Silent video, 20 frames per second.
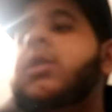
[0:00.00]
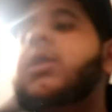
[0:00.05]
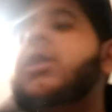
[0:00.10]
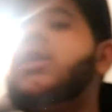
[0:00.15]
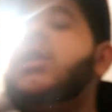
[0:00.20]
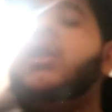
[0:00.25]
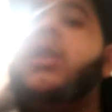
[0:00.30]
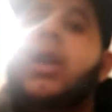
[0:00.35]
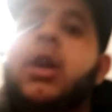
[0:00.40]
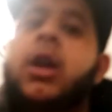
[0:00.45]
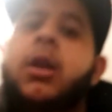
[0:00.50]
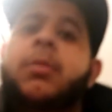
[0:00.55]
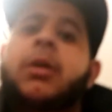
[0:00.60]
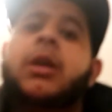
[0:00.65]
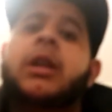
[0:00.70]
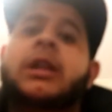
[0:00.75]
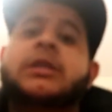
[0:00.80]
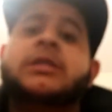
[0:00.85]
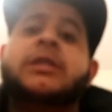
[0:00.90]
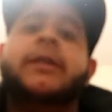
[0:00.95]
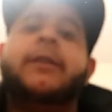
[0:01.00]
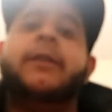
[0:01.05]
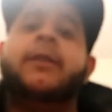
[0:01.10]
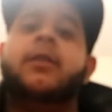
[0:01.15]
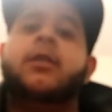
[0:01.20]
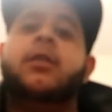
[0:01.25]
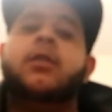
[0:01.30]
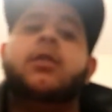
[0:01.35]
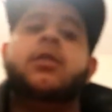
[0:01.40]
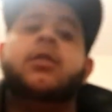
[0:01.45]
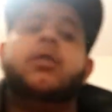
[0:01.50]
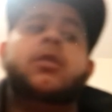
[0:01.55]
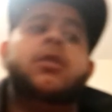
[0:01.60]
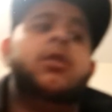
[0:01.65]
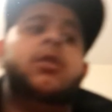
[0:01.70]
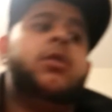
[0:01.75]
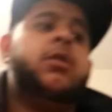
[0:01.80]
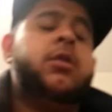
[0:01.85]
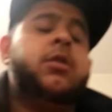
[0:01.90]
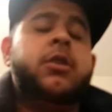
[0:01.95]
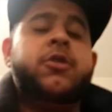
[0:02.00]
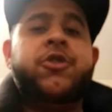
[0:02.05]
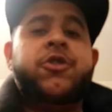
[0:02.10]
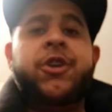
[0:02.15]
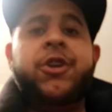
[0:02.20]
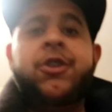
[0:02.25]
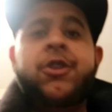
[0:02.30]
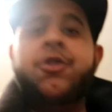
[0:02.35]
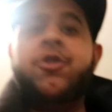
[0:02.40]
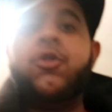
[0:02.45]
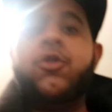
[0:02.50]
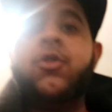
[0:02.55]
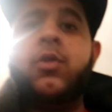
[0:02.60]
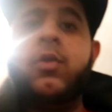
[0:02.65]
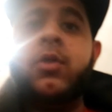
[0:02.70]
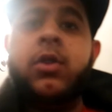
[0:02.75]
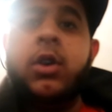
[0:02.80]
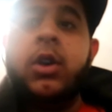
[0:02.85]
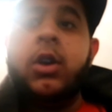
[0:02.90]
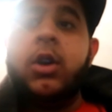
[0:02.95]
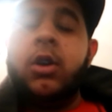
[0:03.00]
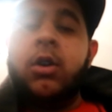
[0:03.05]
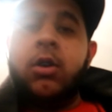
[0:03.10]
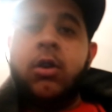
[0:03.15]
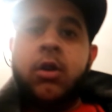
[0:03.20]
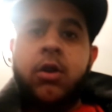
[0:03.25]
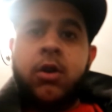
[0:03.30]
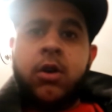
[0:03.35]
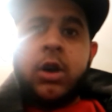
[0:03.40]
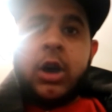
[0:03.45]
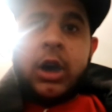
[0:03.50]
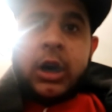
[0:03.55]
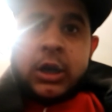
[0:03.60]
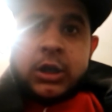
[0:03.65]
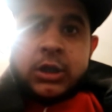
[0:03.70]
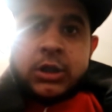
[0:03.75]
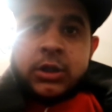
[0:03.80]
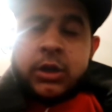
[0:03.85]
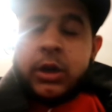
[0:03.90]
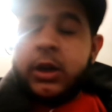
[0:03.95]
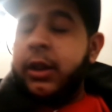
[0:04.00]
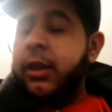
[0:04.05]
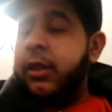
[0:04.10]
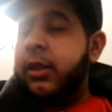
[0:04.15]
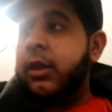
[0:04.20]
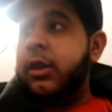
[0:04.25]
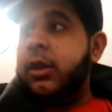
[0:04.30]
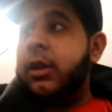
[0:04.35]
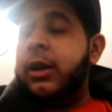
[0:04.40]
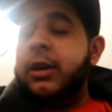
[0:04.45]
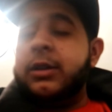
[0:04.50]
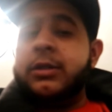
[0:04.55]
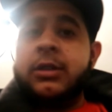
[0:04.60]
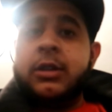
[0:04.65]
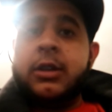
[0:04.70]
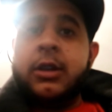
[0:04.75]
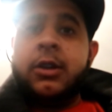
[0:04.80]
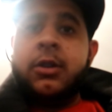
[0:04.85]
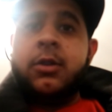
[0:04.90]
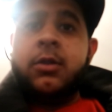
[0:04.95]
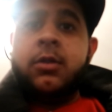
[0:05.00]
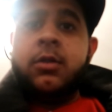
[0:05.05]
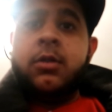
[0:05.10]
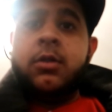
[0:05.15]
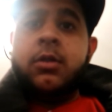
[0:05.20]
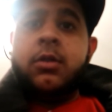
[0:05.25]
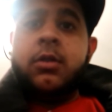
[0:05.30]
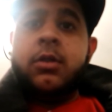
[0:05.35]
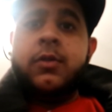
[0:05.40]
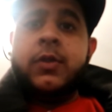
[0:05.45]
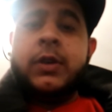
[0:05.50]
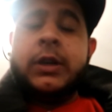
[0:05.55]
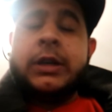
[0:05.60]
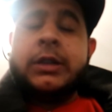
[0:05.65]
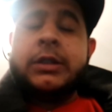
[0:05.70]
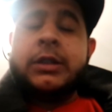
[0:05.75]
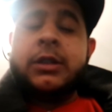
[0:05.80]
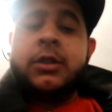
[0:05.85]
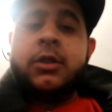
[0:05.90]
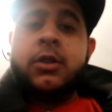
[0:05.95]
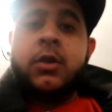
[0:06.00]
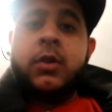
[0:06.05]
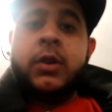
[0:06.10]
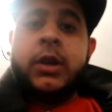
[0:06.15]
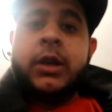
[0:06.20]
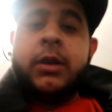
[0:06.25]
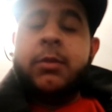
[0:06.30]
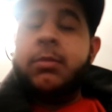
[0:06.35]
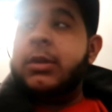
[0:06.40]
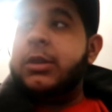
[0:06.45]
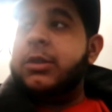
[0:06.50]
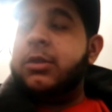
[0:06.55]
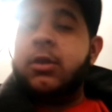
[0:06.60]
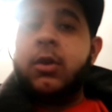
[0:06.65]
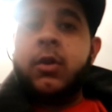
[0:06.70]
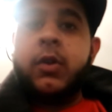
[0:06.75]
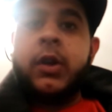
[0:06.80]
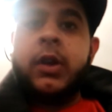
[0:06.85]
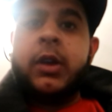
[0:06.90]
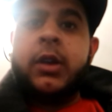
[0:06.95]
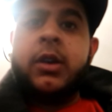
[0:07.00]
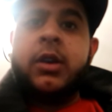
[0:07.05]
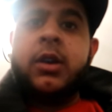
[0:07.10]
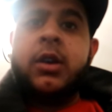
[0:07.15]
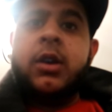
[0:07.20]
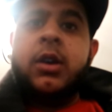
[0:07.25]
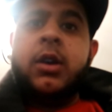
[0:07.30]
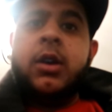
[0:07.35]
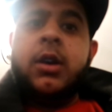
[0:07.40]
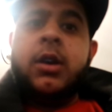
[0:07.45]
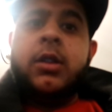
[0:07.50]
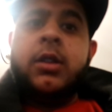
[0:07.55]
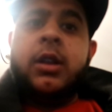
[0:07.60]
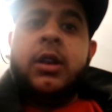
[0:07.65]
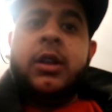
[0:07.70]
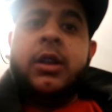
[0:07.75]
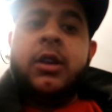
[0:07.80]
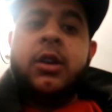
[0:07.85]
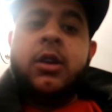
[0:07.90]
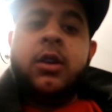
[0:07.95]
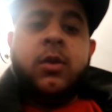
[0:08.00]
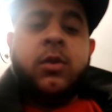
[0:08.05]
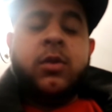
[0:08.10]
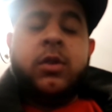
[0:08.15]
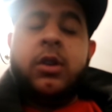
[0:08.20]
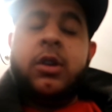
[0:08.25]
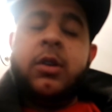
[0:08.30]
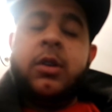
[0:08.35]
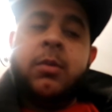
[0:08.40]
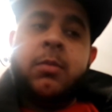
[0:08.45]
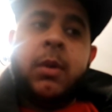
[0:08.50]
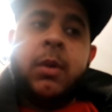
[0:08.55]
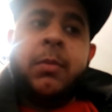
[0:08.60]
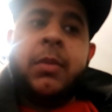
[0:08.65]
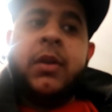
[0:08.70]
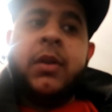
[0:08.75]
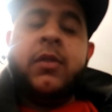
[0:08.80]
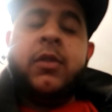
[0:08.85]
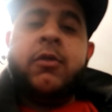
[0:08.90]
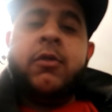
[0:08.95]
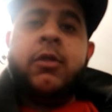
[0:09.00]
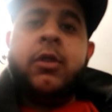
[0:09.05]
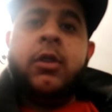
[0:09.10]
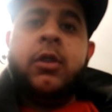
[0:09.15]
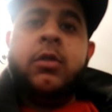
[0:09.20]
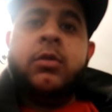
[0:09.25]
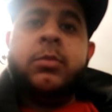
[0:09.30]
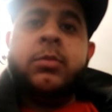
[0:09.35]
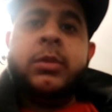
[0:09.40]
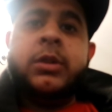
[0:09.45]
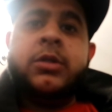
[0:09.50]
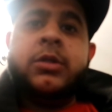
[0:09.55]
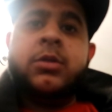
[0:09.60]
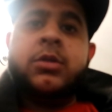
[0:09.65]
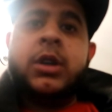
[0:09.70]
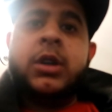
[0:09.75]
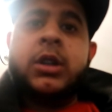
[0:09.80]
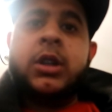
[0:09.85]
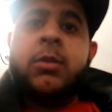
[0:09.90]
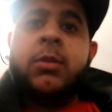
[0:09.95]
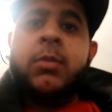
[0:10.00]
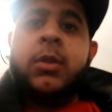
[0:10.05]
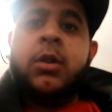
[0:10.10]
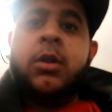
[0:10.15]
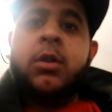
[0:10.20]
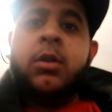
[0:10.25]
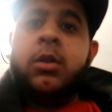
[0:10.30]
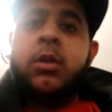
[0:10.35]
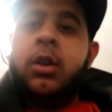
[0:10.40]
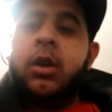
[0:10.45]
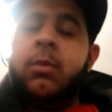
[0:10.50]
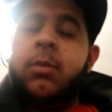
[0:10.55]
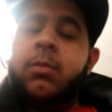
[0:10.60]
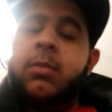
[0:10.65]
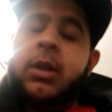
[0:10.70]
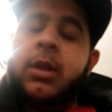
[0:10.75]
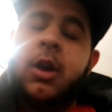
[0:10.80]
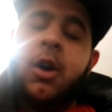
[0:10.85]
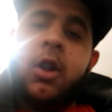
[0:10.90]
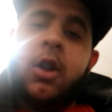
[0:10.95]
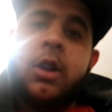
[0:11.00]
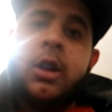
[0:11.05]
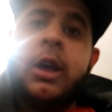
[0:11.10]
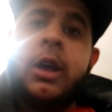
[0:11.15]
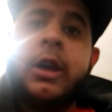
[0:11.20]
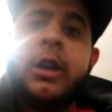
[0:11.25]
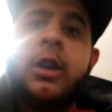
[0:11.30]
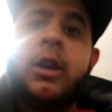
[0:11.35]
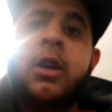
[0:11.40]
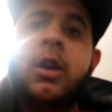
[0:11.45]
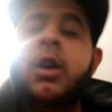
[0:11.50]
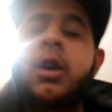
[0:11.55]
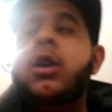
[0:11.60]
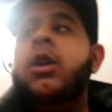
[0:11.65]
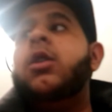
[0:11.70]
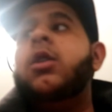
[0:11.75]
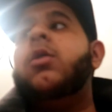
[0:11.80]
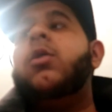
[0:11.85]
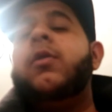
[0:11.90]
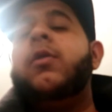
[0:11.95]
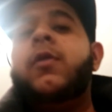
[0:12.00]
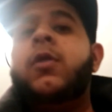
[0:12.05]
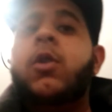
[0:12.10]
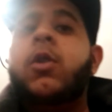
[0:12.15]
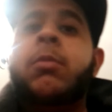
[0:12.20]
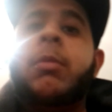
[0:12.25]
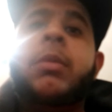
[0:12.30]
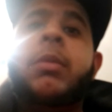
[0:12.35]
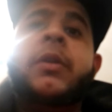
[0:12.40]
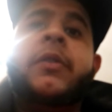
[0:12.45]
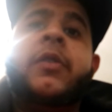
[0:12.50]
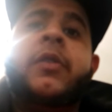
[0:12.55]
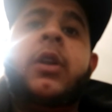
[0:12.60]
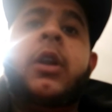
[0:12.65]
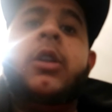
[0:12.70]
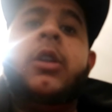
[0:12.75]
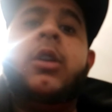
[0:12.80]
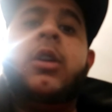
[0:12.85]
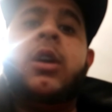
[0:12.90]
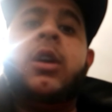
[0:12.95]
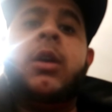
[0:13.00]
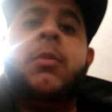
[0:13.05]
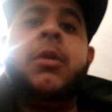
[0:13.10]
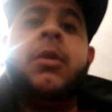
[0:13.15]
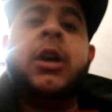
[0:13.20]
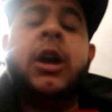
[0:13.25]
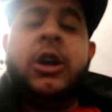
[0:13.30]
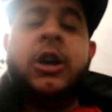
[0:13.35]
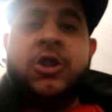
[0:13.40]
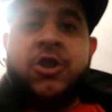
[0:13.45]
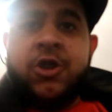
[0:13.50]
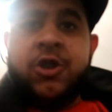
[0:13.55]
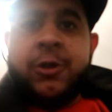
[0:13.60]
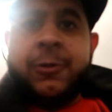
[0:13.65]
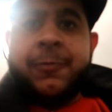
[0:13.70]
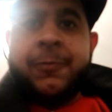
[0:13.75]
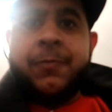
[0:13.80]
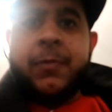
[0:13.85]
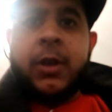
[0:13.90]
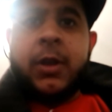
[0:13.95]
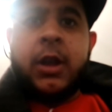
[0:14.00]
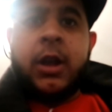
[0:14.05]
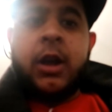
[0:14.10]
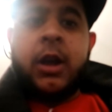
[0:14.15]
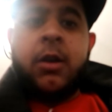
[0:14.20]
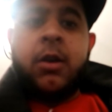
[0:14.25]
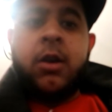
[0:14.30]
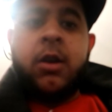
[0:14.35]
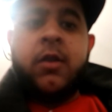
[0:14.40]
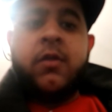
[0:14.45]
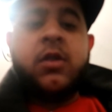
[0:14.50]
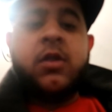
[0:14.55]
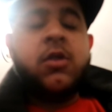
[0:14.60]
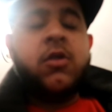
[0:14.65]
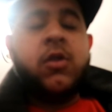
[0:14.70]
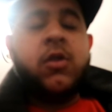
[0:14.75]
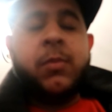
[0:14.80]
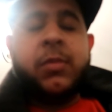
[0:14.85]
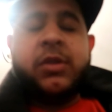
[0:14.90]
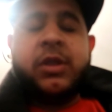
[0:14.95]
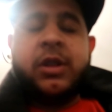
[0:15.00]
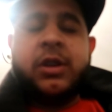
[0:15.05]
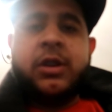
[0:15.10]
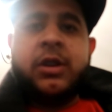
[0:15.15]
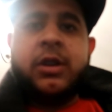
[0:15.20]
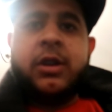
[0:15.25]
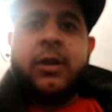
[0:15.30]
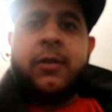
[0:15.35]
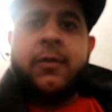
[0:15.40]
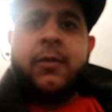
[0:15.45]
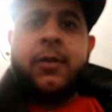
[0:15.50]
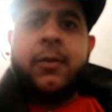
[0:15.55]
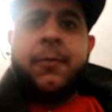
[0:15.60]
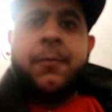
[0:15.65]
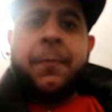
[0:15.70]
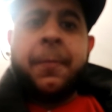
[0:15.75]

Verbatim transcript: and I'm gonna be collecting exchange or cash. Anything you guys gonna do? If you guys can donate, please donate the link was in my previous videos please go check them out you can play online or if you know me personally you can give me cash and i'm gonna give it to representative